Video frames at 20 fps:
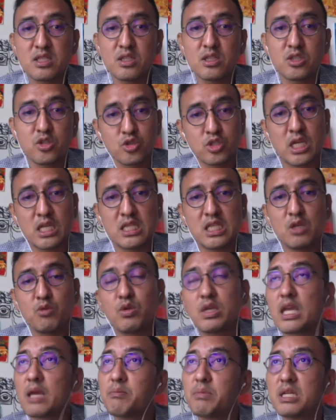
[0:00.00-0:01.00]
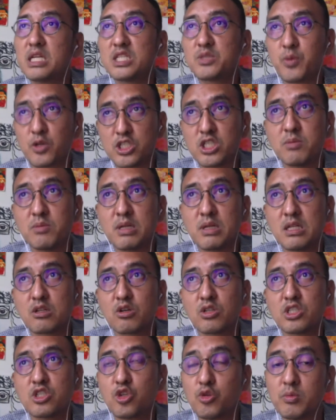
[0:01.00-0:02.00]
society, we can be responsible
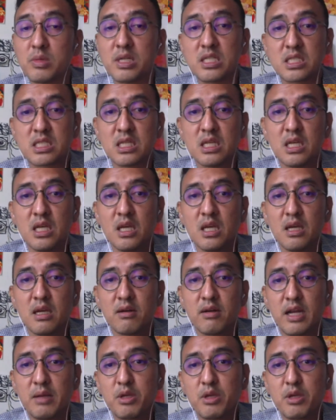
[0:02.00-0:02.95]
consumers, right?